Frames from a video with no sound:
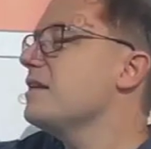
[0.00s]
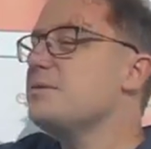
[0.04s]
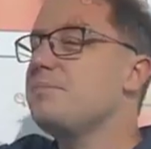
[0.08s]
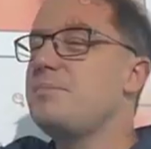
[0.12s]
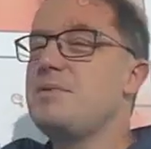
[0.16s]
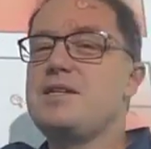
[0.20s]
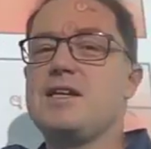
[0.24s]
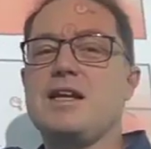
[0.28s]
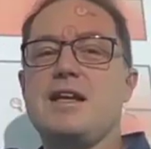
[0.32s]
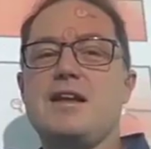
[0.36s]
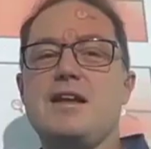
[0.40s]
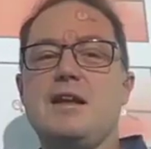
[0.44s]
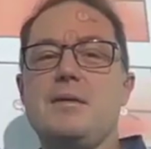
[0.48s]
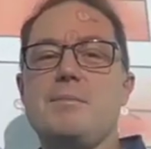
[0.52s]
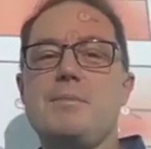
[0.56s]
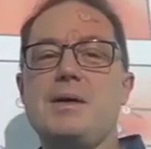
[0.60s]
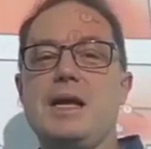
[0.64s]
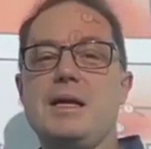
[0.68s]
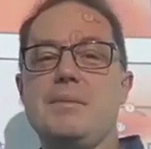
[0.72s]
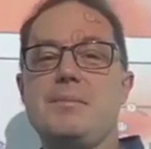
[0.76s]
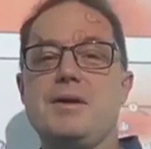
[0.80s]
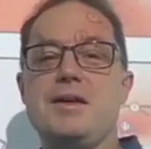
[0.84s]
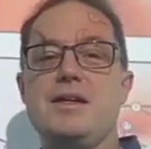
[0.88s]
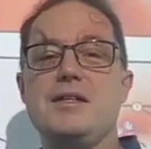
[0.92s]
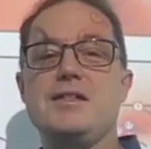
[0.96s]
this particular
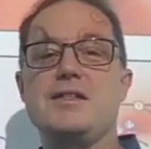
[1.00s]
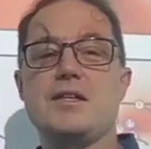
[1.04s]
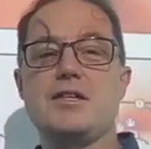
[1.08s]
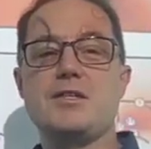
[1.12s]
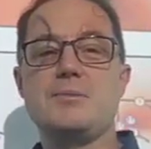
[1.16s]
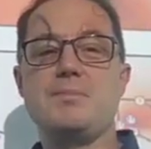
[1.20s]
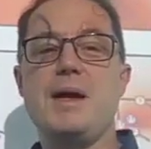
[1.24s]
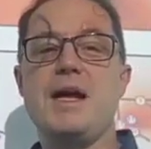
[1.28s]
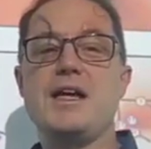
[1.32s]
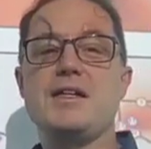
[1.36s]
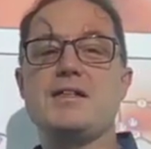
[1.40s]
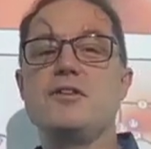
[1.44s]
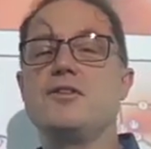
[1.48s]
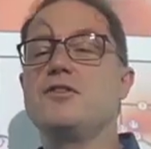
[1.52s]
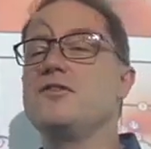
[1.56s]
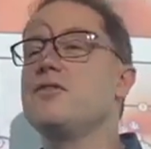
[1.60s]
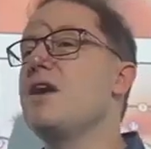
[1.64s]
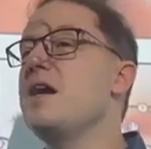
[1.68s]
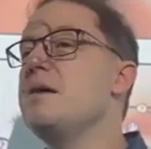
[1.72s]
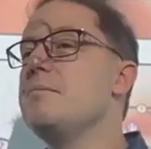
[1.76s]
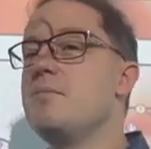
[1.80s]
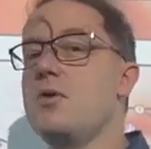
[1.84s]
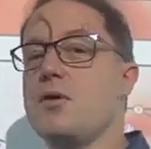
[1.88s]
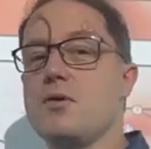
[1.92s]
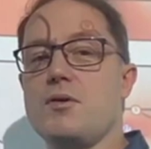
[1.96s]
paper, his expected
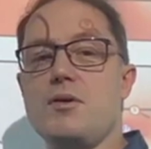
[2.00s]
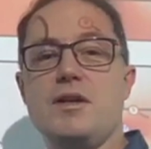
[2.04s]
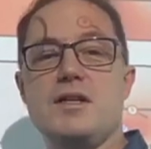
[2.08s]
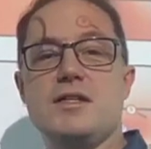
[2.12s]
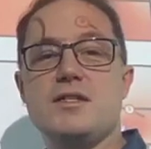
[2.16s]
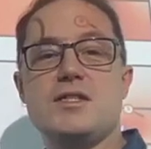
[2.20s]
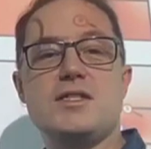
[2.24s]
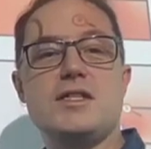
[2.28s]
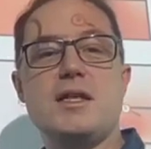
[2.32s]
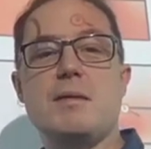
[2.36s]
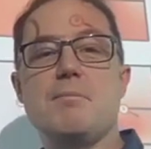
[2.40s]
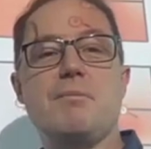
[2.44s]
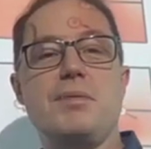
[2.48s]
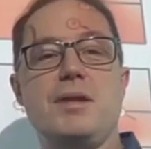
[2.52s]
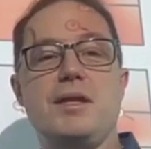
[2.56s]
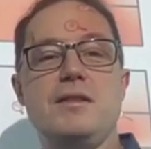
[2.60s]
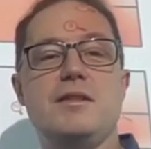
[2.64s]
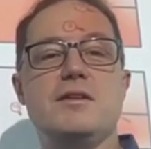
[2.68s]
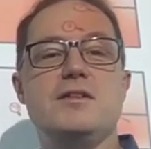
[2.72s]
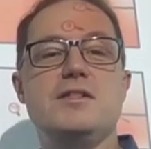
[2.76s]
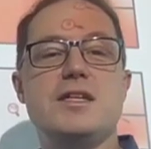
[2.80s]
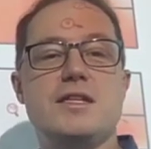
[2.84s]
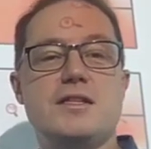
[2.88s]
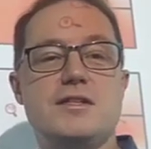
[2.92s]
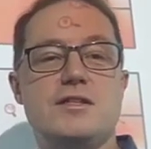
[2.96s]
threat model is simply
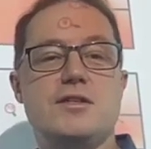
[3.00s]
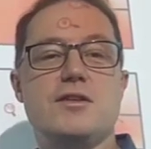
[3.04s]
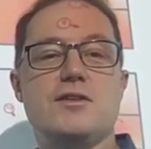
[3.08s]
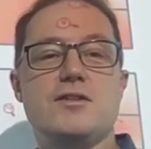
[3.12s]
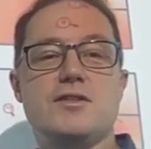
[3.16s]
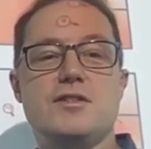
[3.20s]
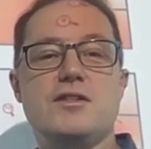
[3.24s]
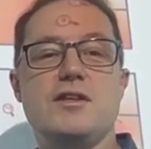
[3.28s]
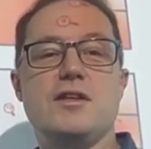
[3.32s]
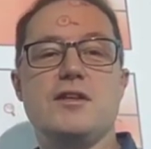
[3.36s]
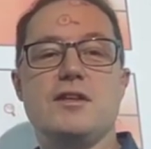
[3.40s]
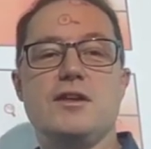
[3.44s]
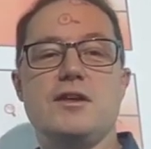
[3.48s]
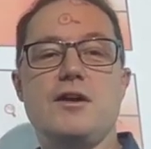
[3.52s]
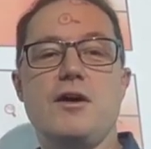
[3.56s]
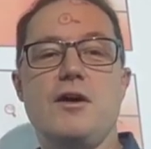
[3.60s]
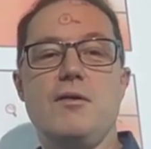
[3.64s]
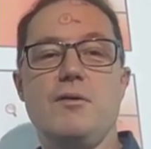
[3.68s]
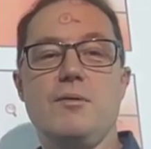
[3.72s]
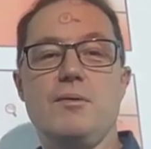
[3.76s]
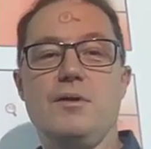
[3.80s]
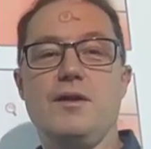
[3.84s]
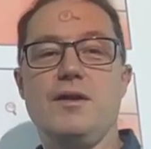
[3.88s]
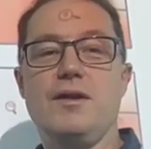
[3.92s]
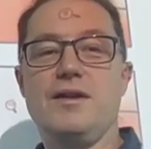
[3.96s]
the distance to the
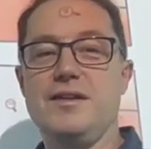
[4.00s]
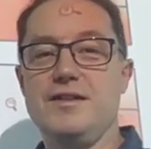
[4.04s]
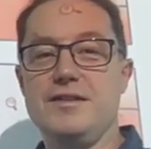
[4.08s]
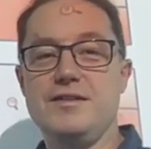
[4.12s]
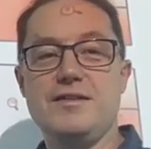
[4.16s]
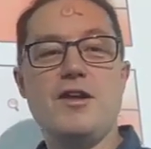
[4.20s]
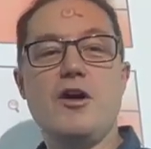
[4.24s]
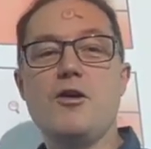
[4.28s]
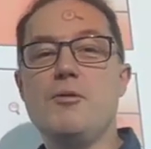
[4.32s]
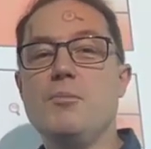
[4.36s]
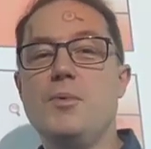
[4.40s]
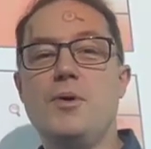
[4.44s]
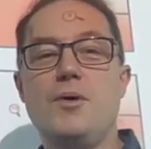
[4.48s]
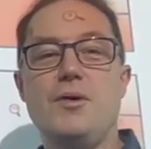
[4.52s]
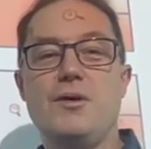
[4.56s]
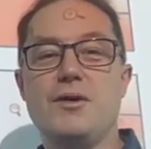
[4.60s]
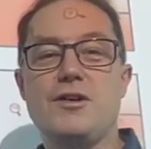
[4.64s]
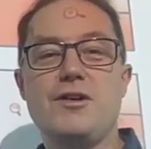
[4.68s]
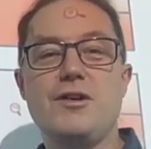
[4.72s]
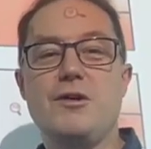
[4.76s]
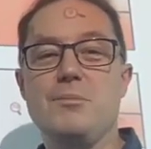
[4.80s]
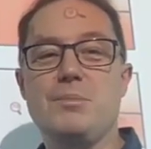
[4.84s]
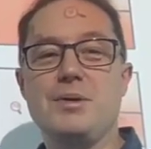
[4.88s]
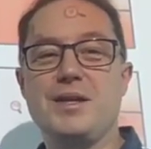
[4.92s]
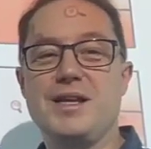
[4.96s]
goal, no
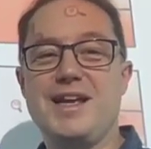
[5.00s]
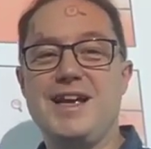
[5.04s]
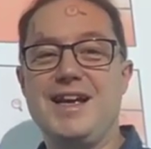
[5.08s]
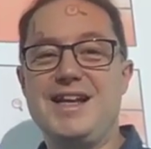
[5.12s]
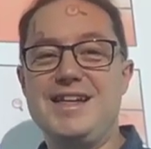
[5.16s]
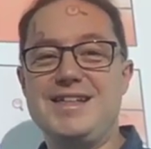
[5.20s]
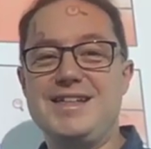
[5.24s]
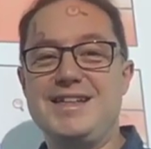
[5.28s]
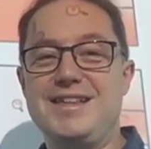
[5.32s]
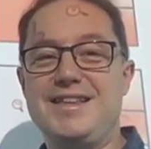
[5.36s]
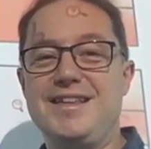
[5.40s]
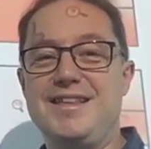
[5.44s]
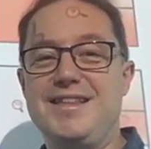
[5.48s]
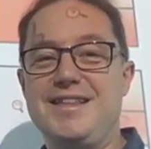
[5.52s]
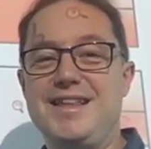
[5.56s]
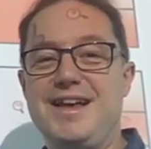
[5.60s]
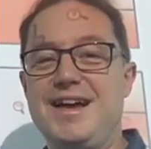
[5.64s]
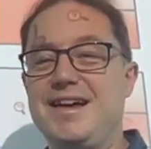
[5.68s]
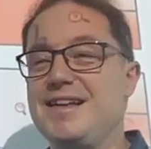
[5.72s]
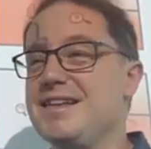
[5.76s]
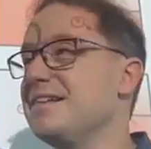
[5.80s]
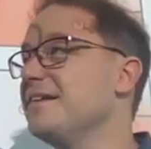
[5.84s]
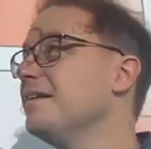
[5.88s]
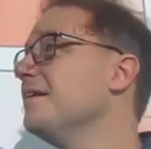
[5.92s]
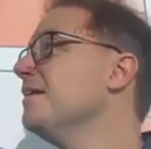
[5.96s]
more complicated than
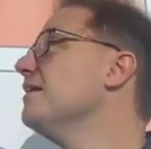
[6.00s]
that.